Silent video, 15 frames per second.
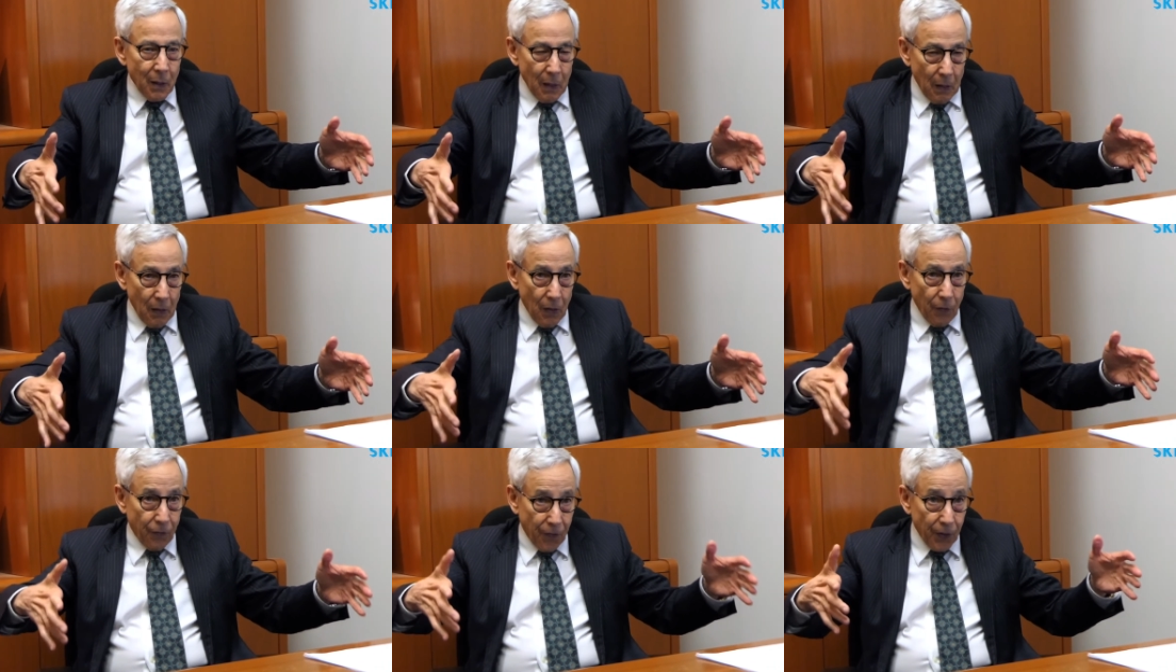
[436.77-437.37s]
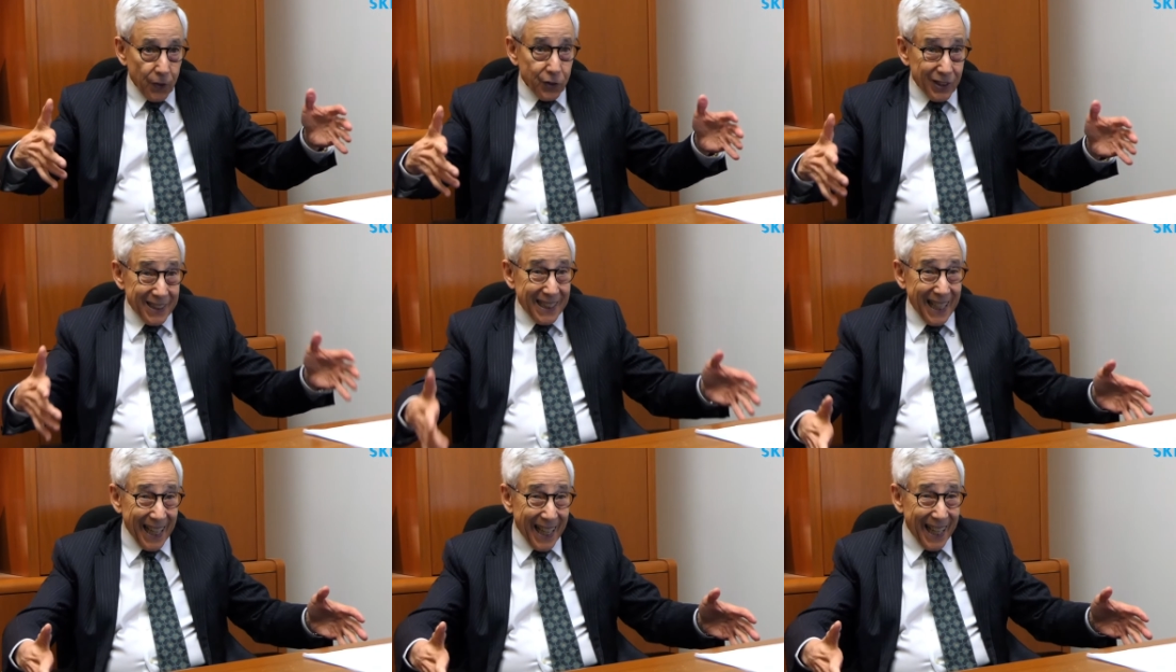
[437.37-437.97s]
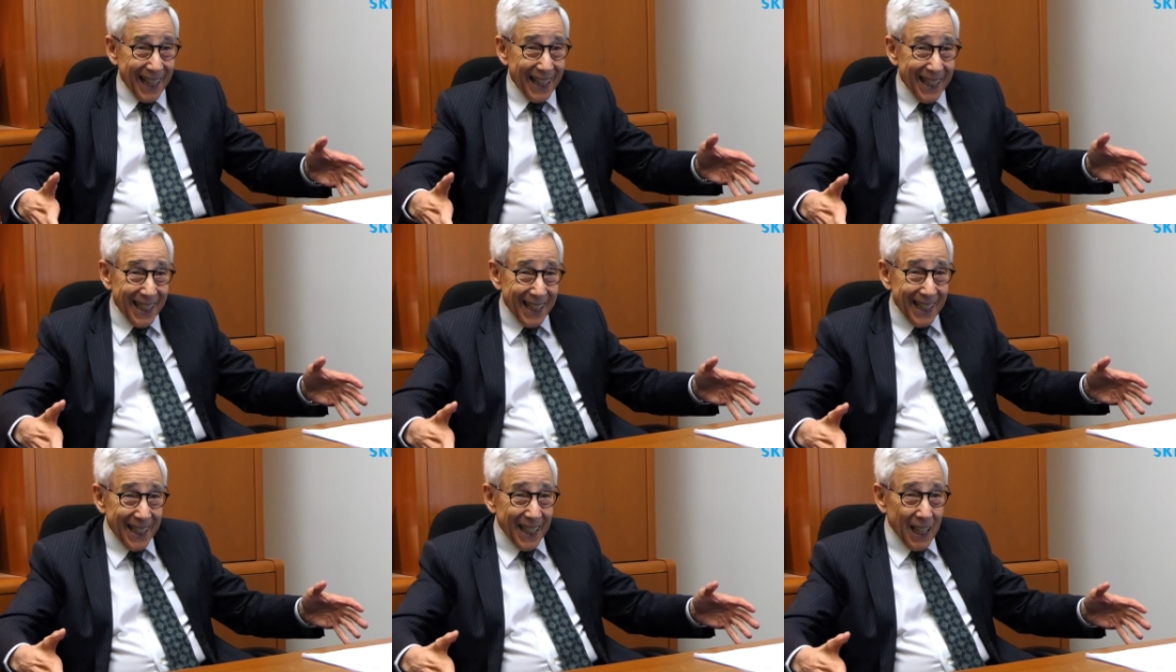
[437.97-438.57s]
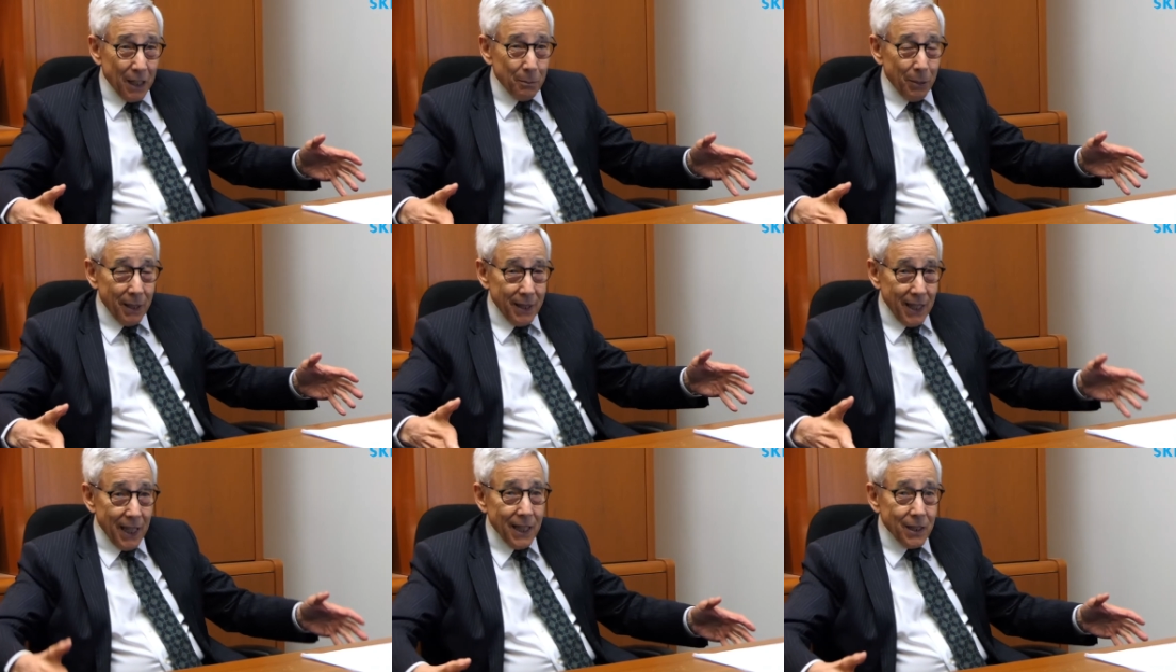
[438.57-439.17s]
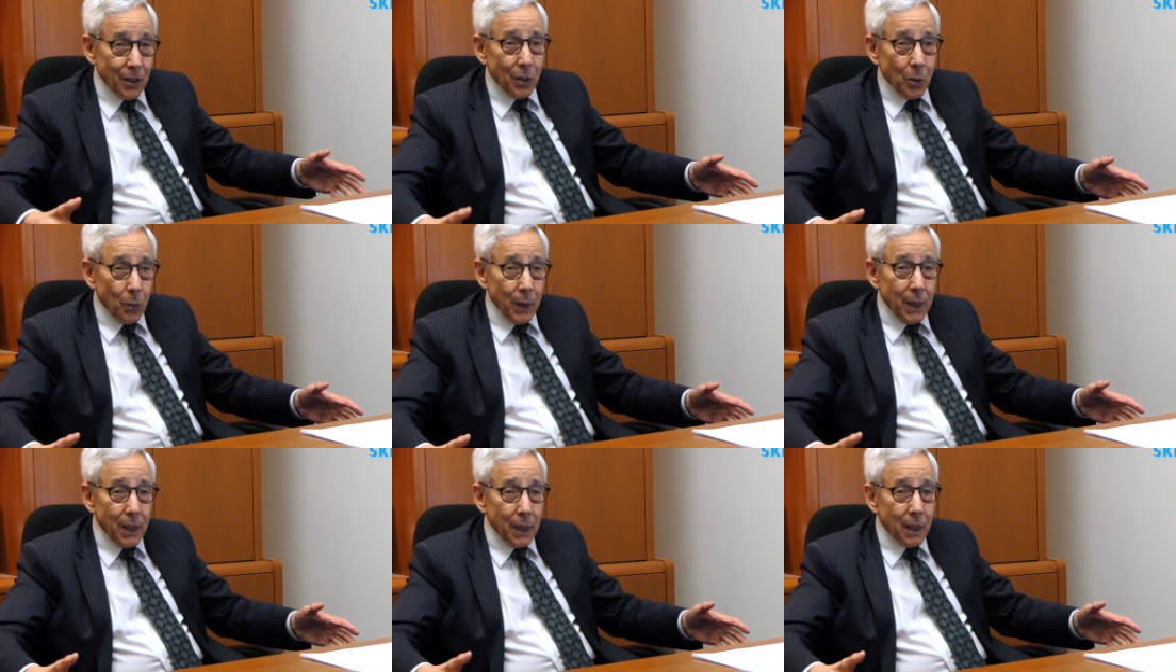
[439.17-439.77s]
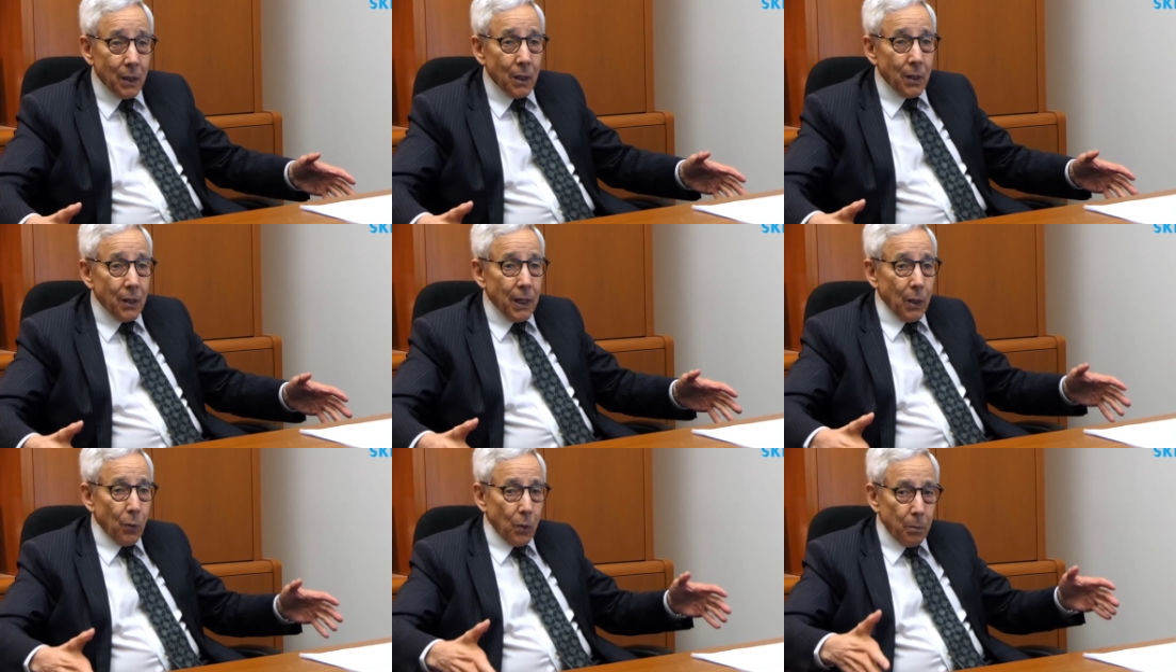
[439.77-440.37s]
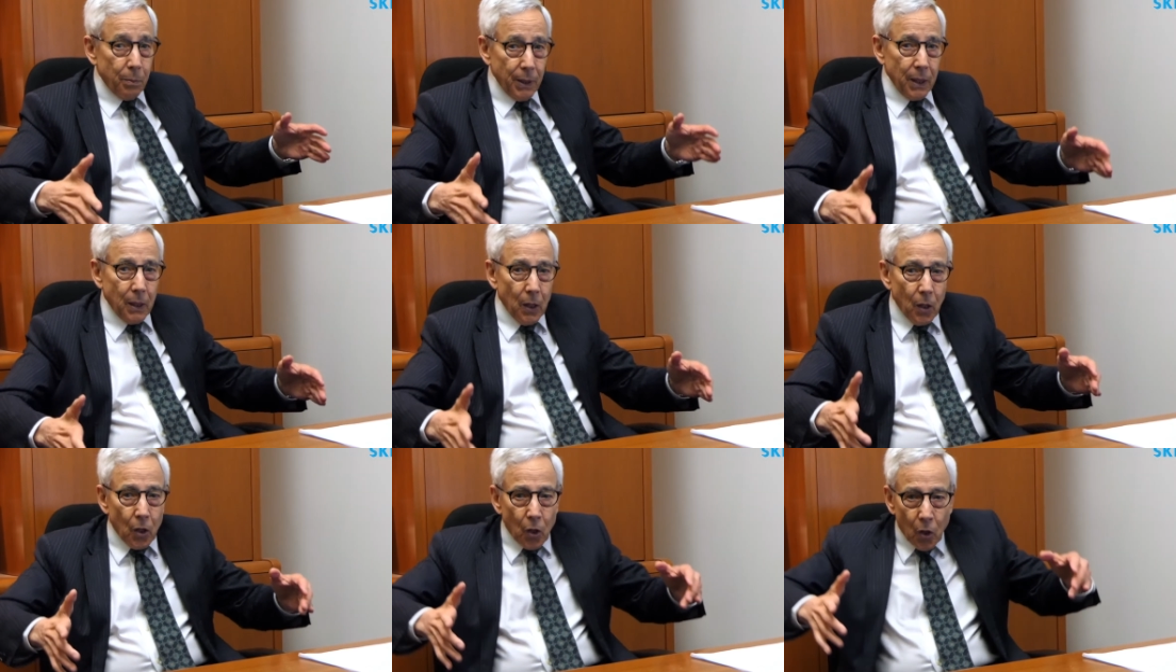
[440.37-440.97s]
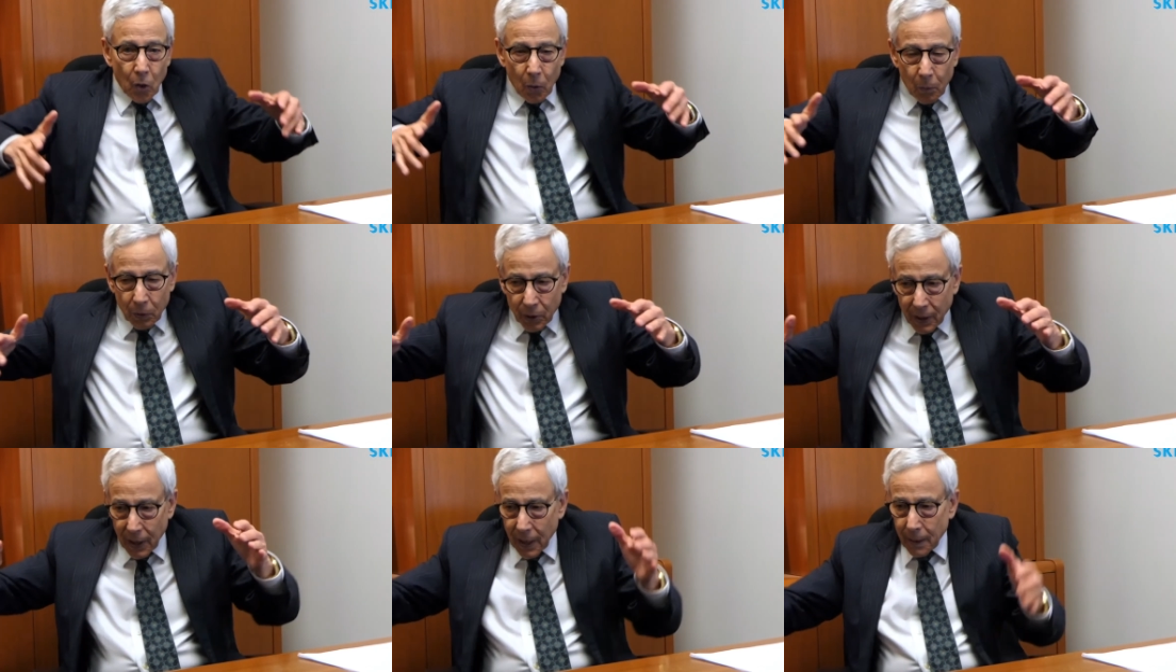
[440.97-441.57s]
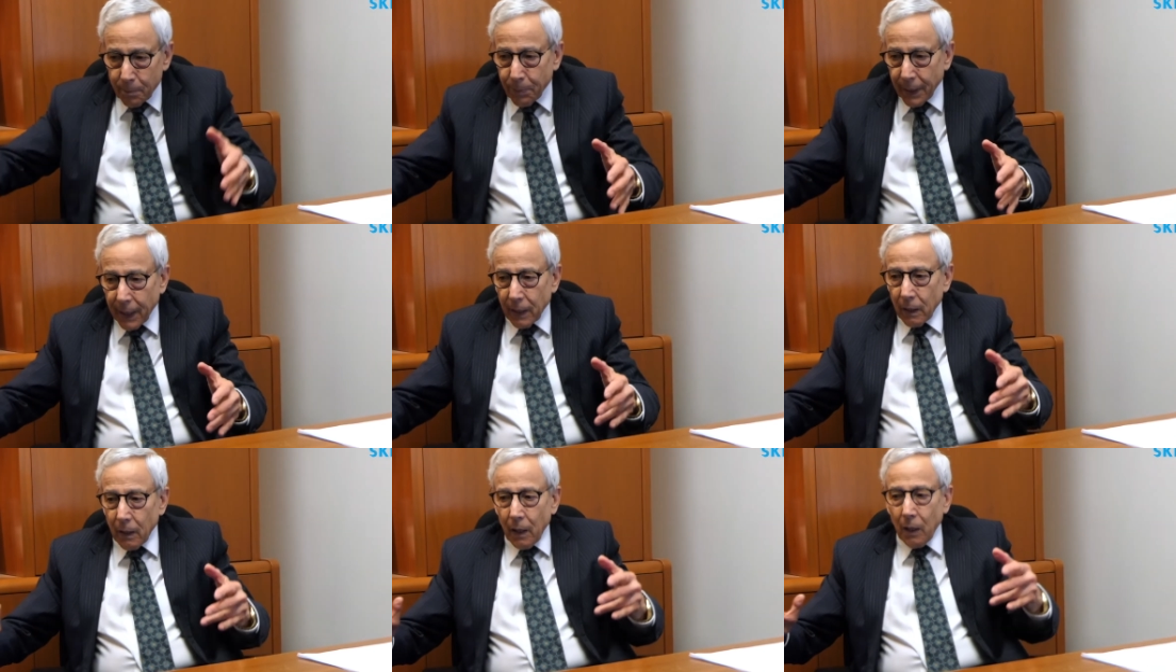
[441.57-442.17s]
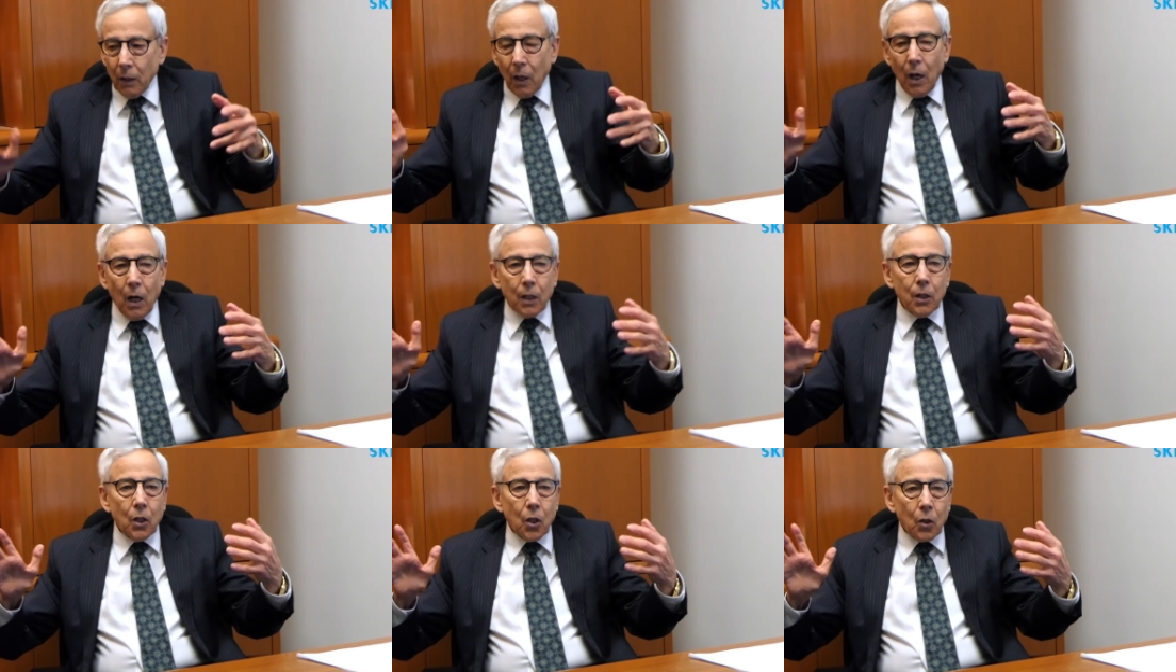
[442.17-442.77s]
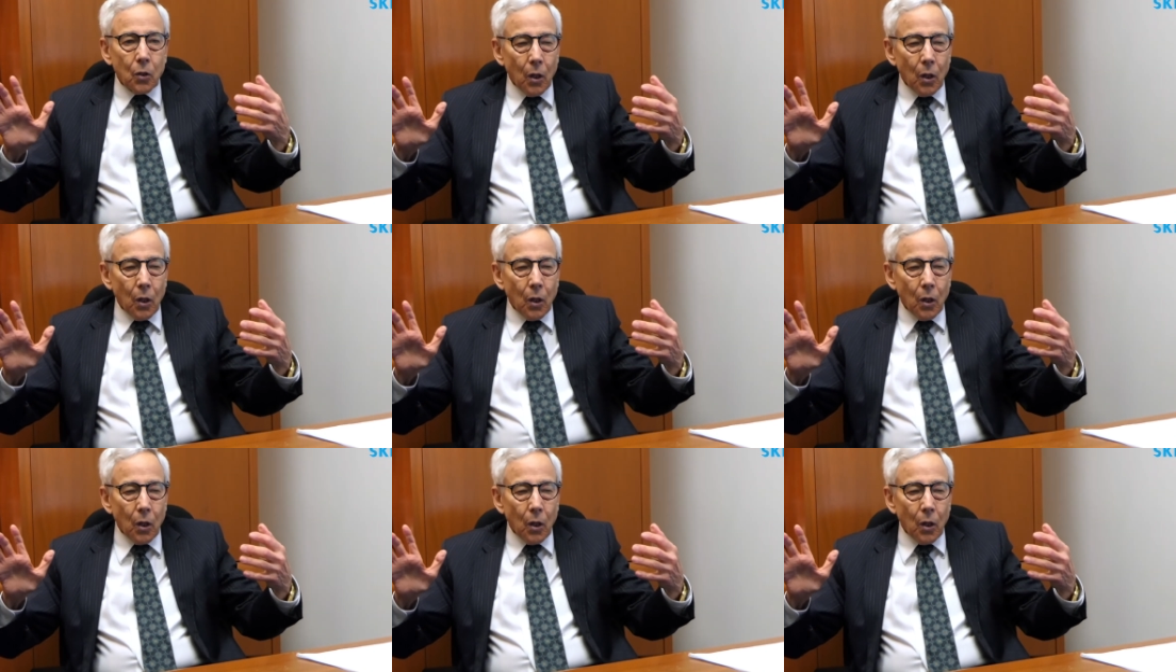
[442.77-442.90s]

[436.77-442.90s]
the first day, and by the end of the week, they would be skiing parallel on,